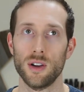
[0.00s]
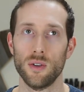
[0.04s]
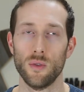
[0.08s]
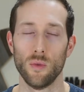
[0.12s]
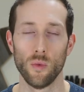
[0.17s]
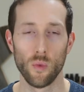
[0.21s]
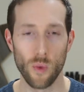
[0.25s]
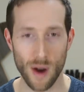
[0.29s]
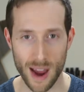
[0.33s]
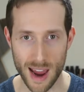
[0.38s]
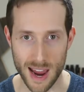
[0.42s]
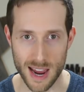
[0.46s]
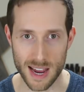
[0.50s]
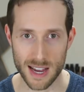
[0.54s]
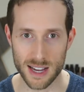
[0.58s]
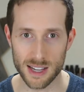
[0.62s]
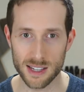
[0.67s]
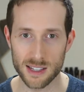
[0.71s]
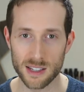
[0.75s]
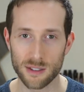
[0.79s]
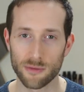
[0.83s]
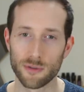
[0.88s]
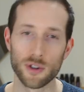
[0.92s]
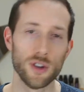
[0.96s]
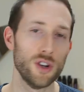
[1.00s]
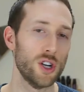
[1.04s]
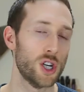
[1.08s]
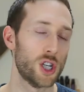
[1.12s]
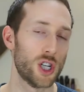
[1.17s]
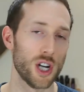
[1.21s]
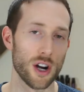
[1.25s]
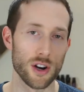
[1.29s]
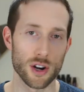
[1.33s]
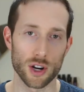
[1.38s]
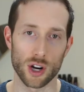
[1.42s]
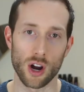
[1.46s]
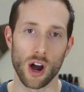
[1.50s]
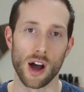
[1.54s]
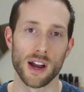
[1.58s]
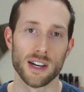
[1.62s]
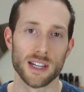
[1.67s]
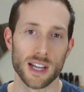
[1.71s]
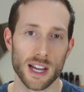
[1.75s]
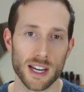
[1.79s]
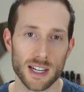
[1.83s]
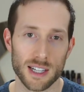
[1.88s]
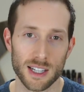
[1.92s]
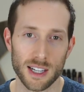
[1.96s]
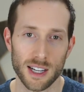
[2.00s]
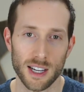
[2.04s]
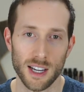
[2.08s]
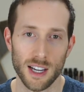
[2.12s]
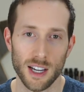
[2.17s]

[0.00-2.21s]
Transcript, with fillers: ways for you to share your content.